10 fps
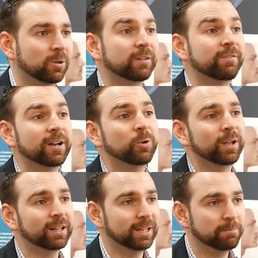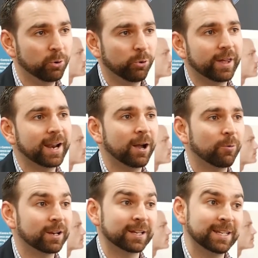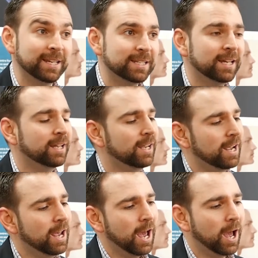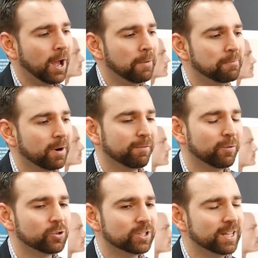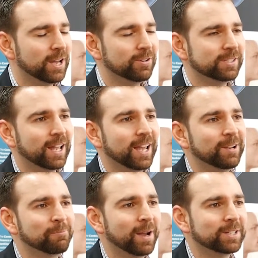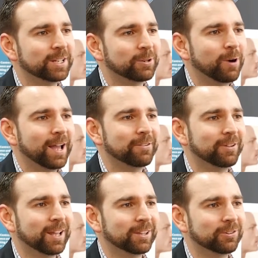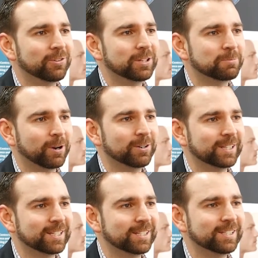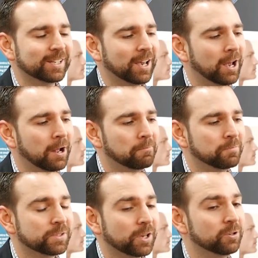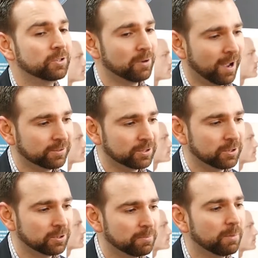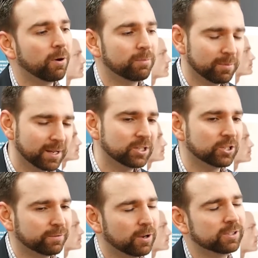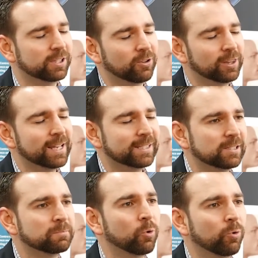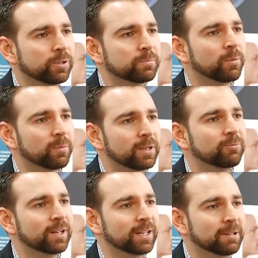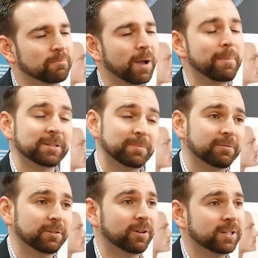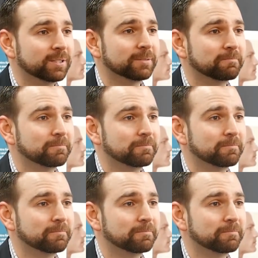so I can very quickly pull that out when I need it. But unfortunately, there isn't a magic way of getting through these processes, so you do have to do them, but probably just focusing on less is more is probably really my best bit of advice.